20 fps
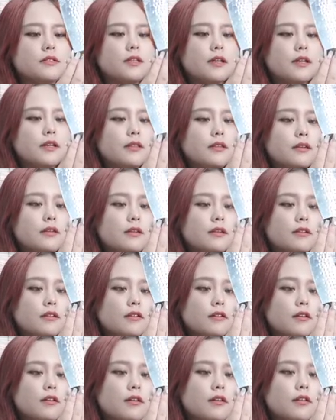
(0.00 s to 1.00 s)
like
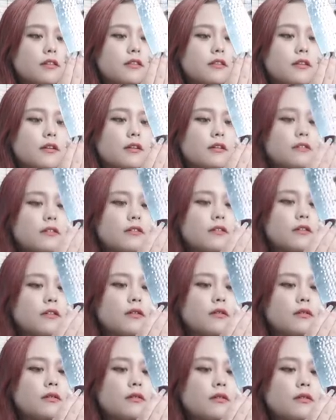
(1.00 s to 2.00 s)
this? I think
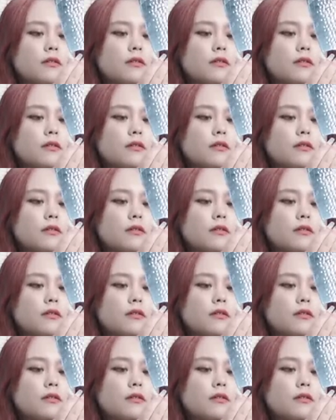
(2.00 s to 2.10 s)
so.